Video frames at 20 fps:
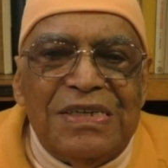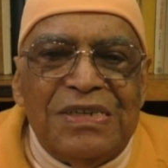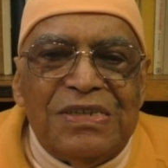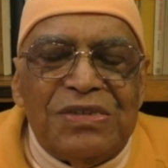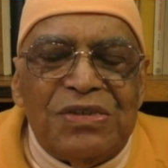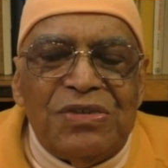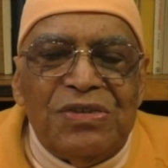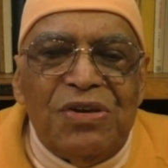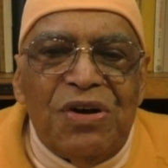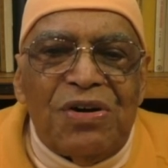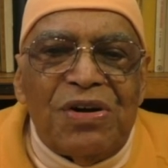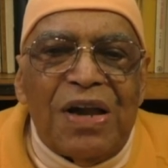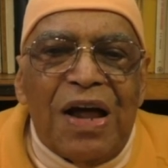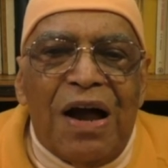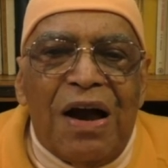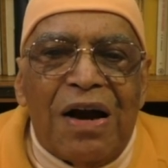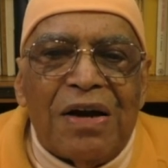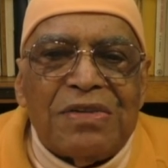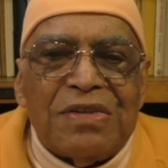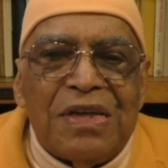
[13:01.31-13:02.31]
So John
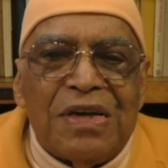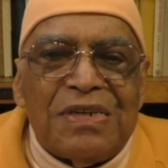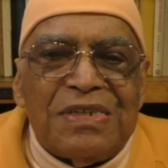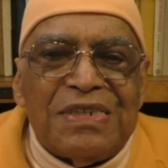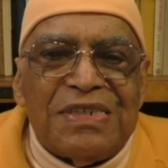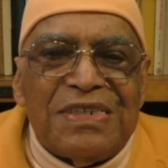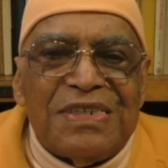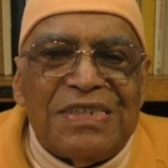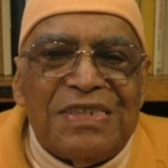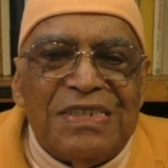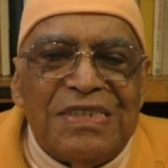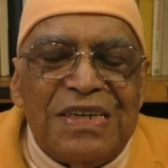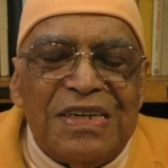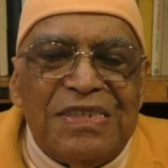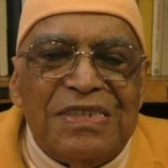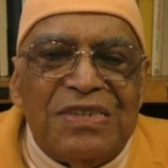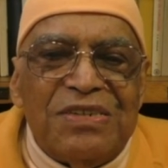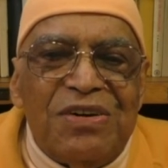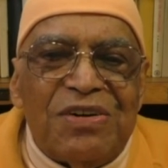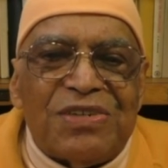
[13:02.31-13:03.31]
heard that
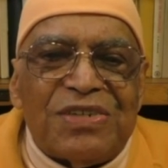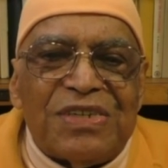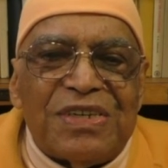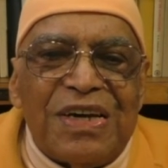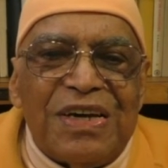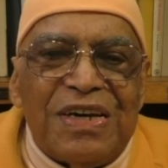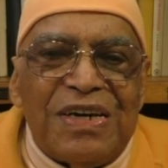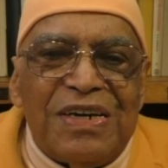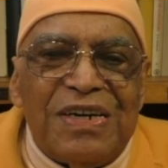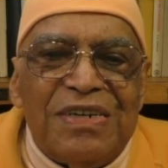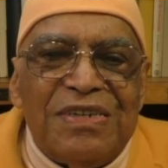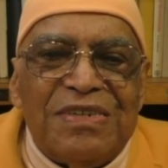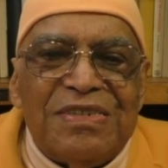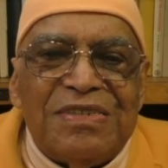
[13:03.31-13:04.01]
and he got scared.